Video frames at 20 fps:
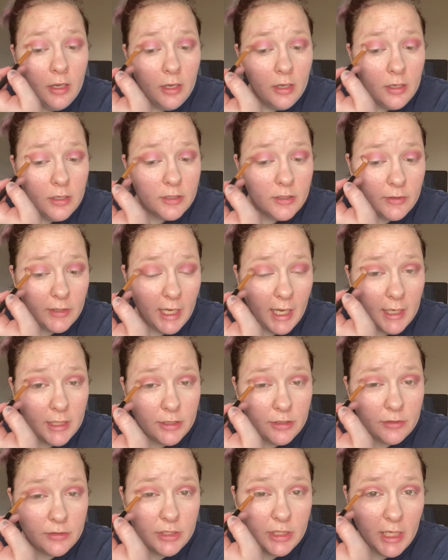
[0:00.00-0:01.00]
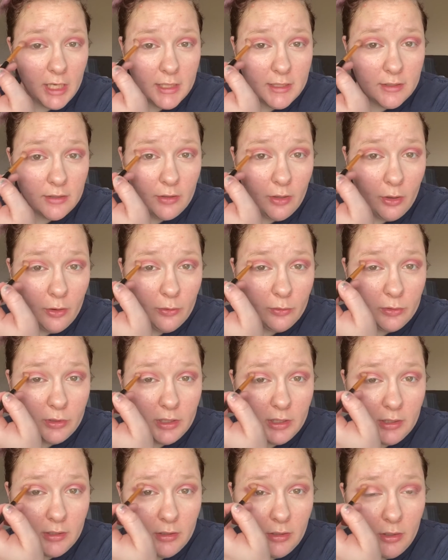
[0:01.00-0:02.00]
So yeah, so she has her own
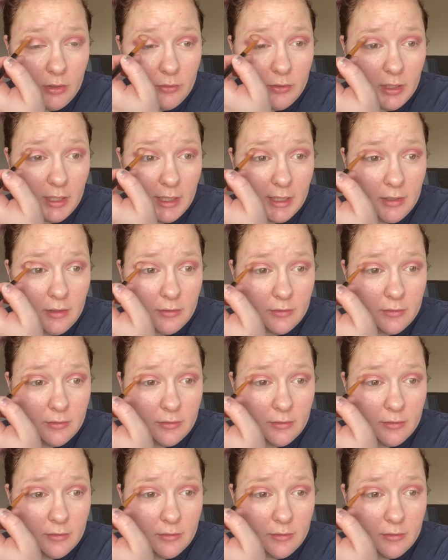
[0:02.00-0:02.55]
Lego